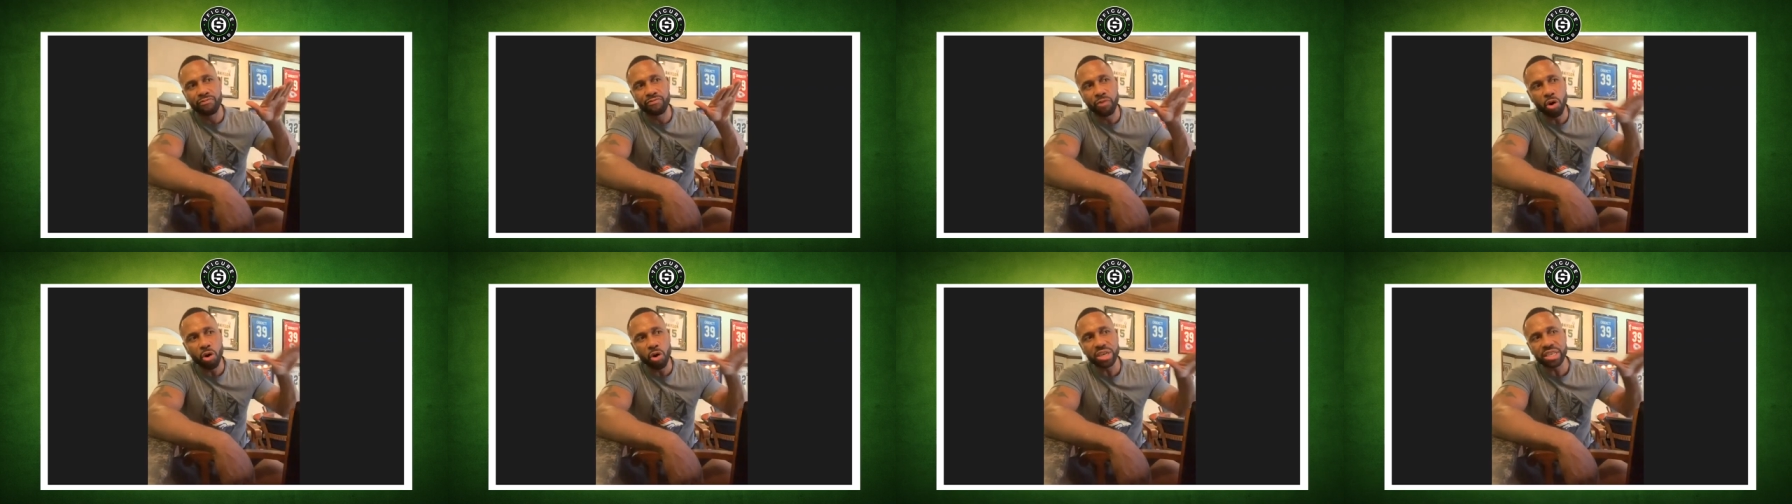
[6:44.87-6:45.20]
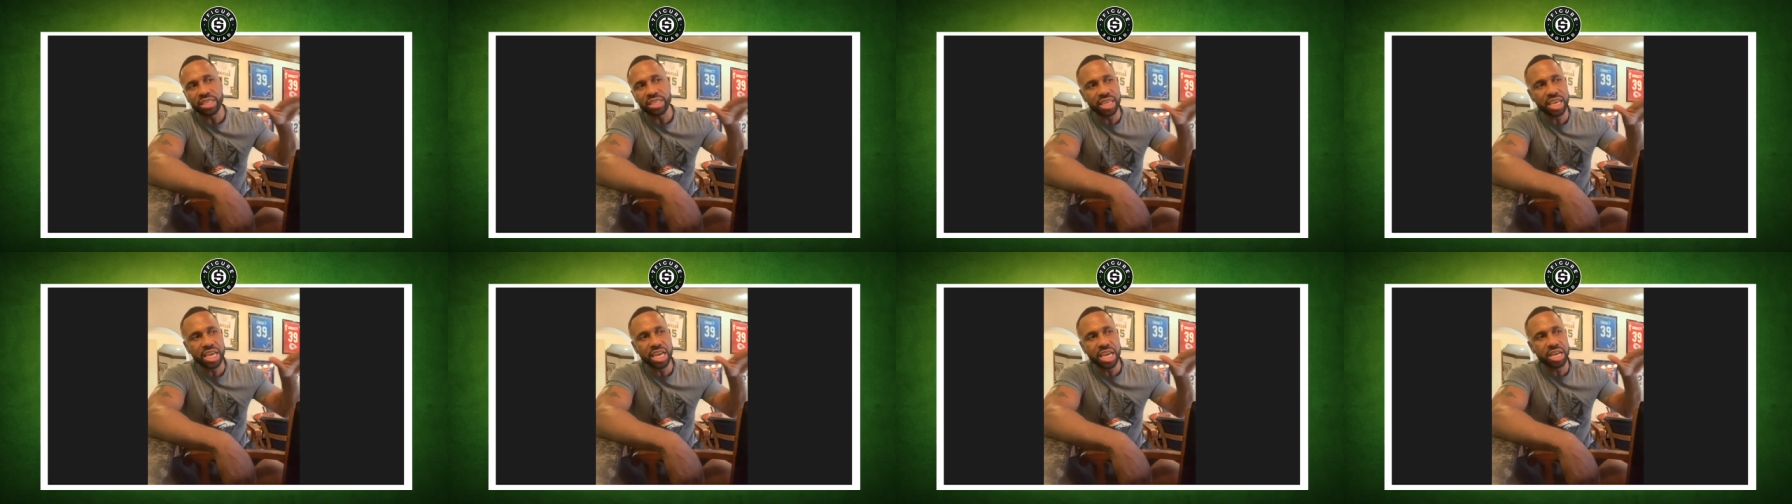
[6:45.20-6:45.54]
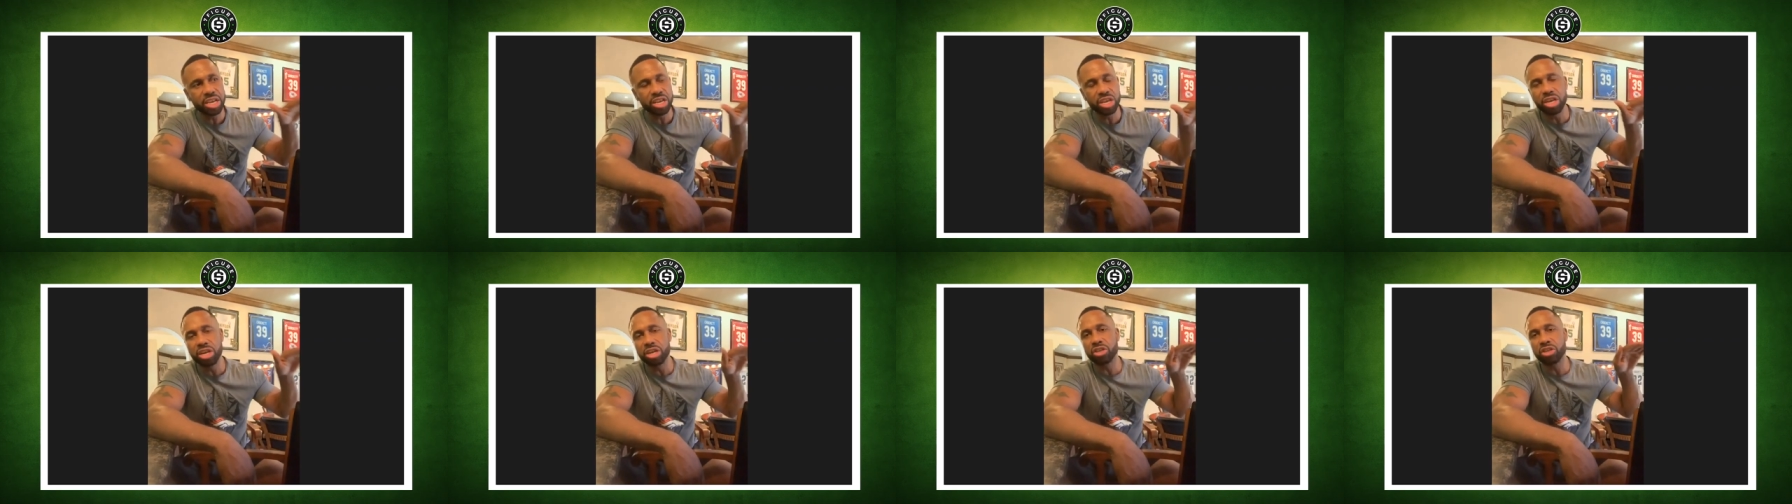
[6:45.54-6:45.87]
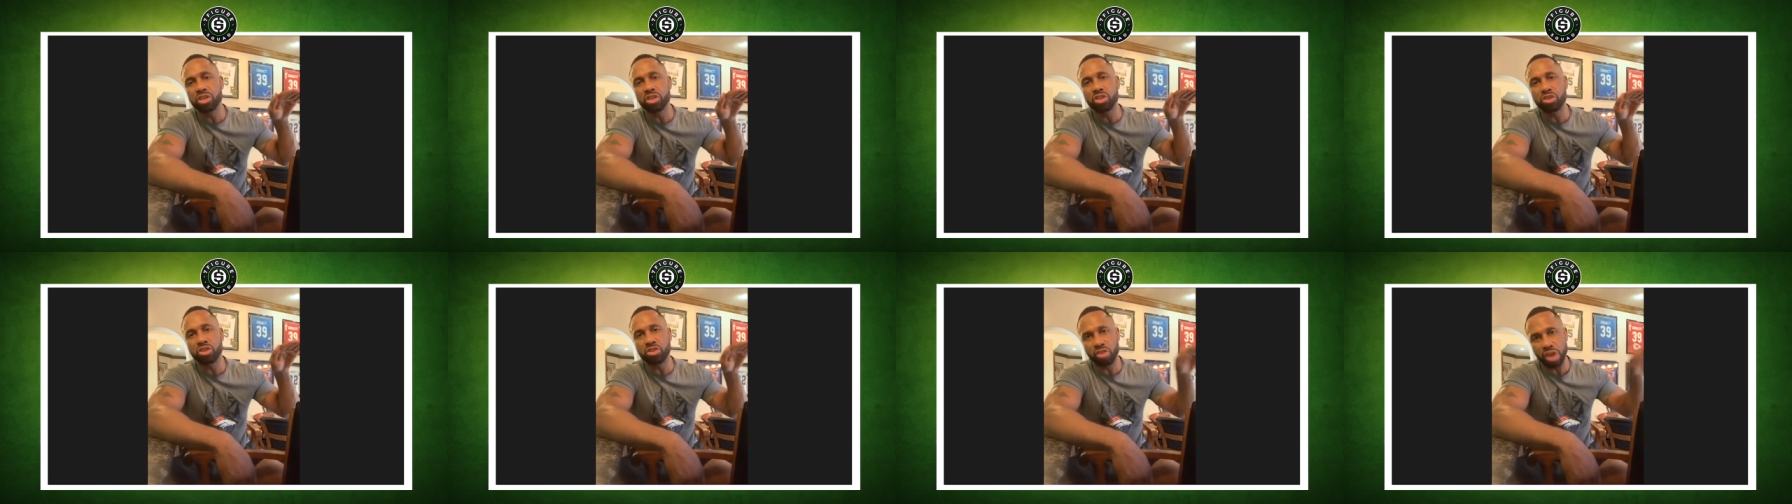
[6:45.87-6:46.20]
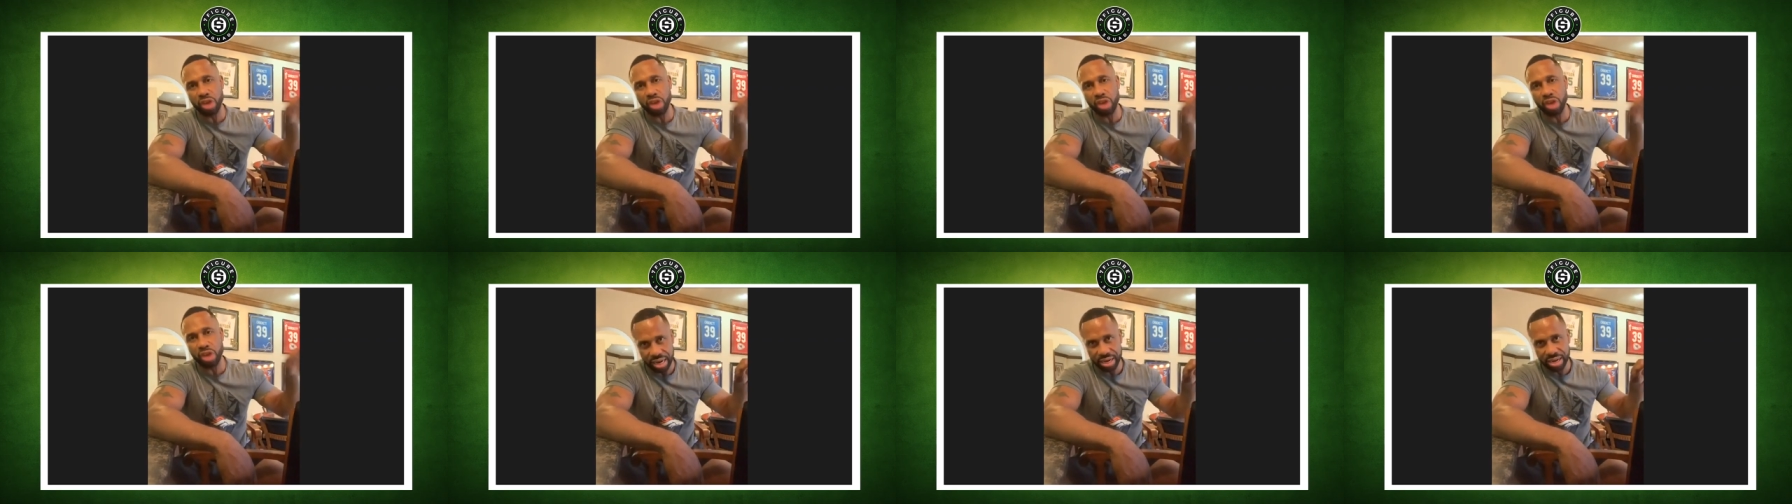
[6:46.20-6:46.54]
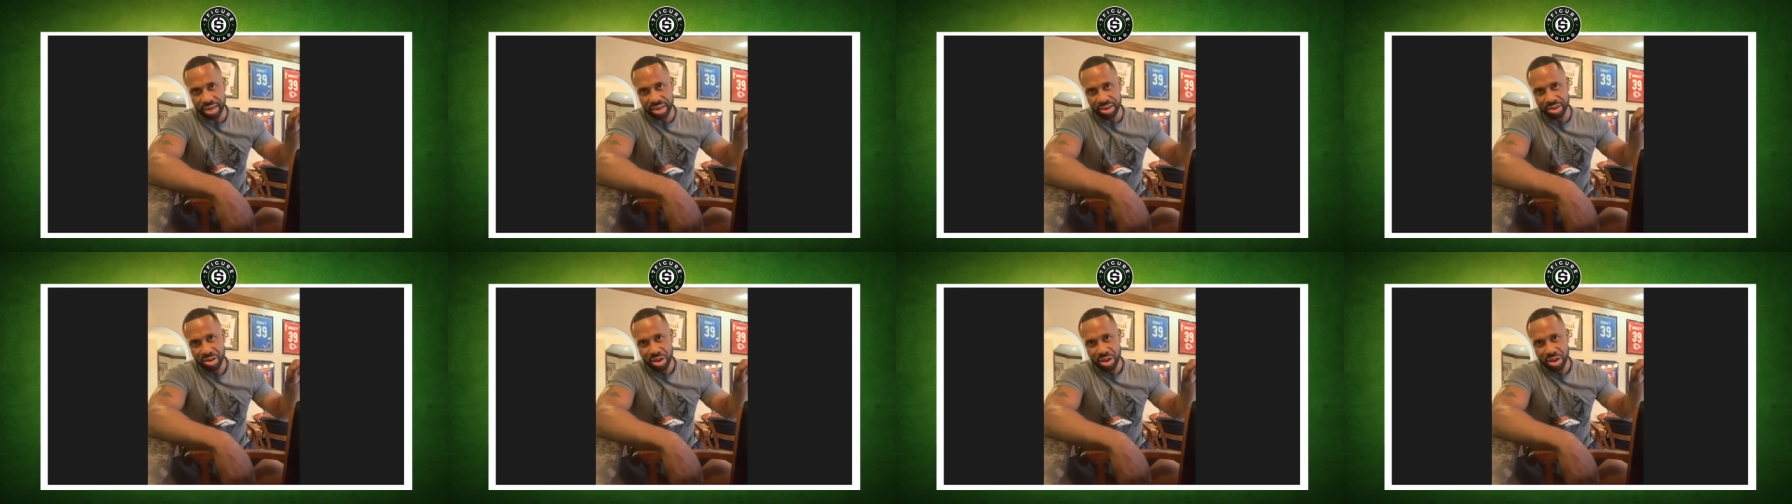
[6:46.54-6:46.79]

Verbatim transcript: 14 years straight,